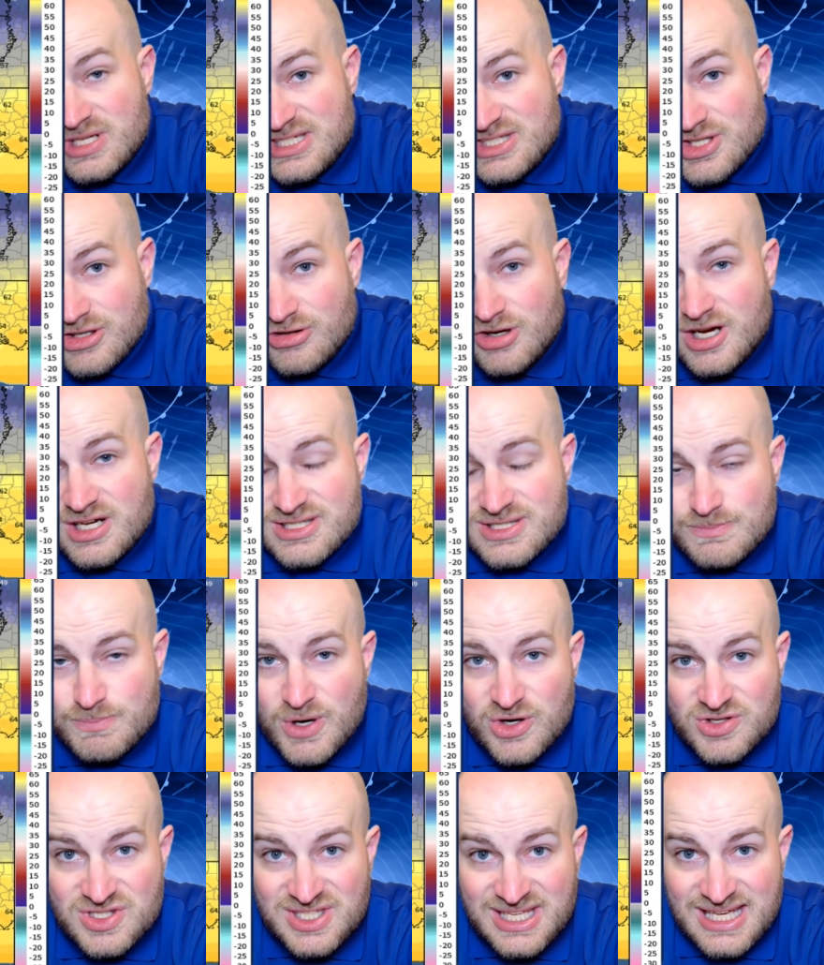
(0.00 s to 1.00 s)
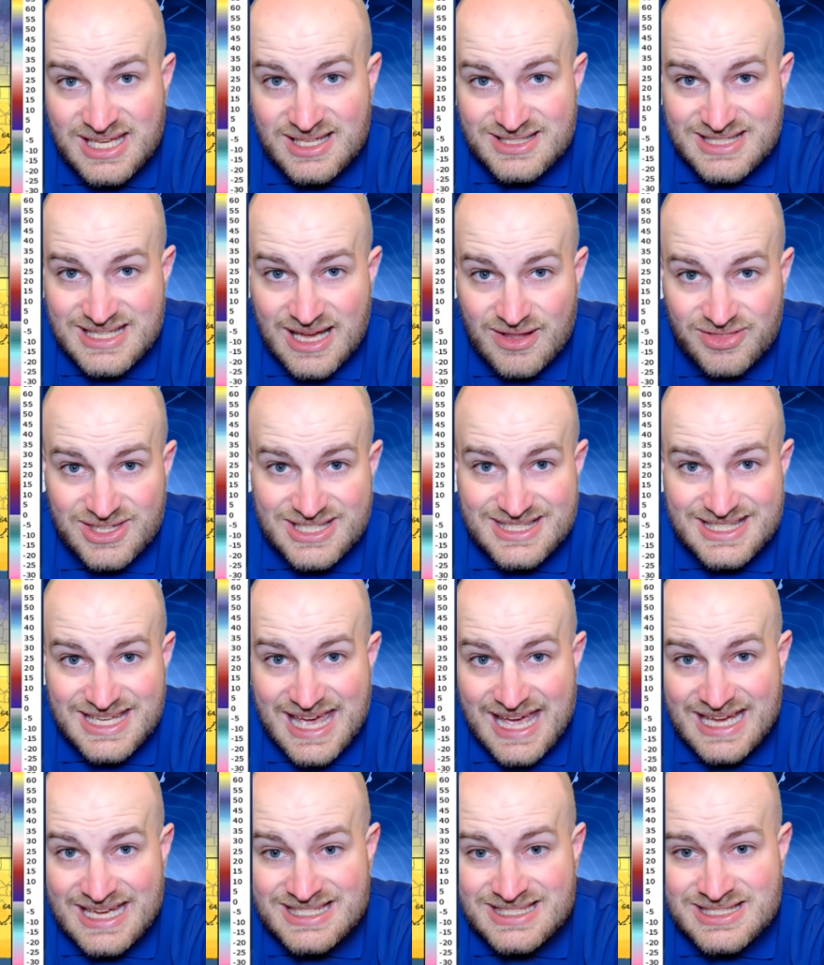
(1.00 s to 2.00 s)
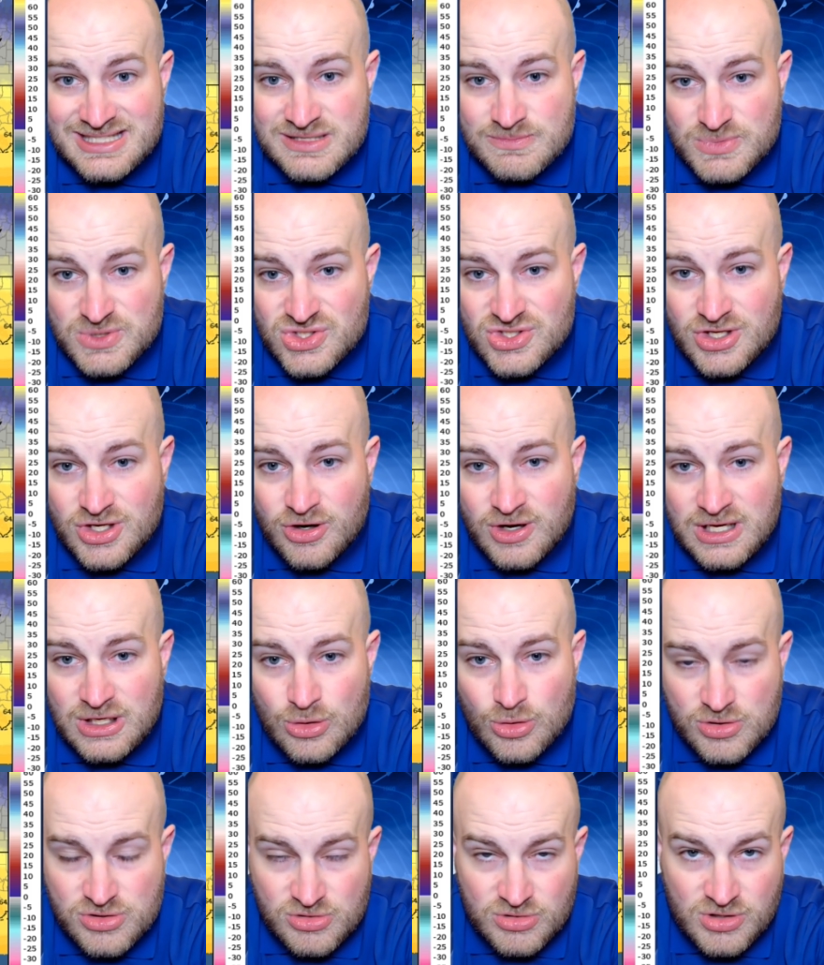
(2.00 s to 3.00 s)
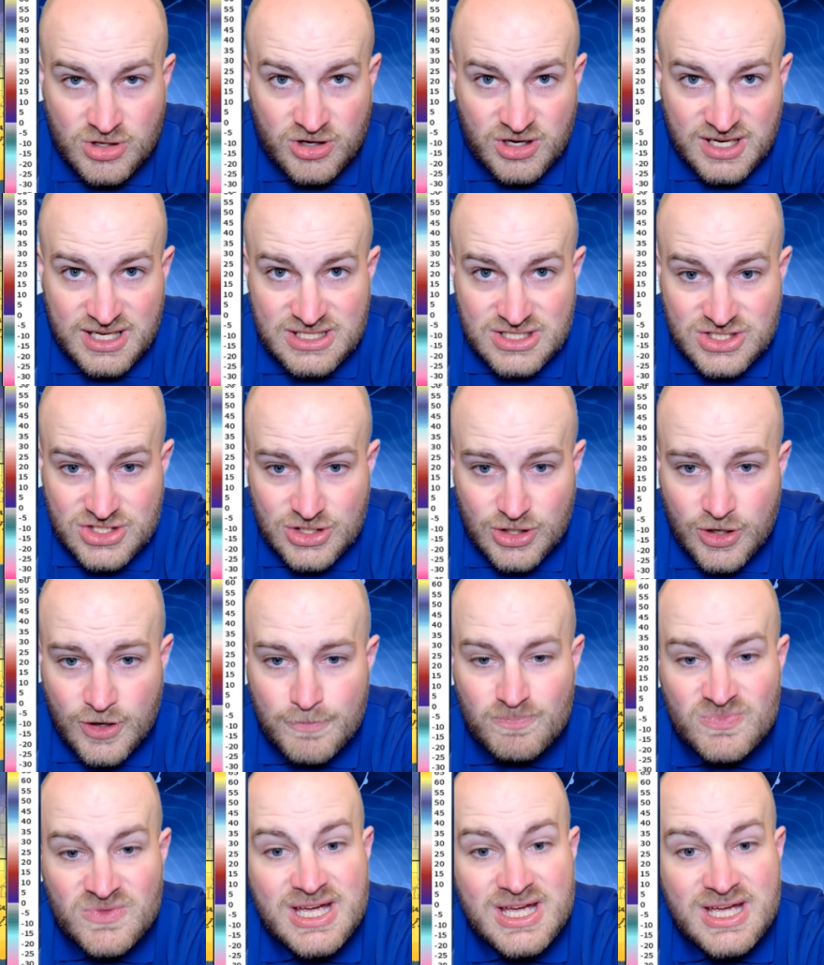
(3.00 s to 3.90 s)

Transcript: across parts of southeast Kansas, Missouri, northern Arkansas.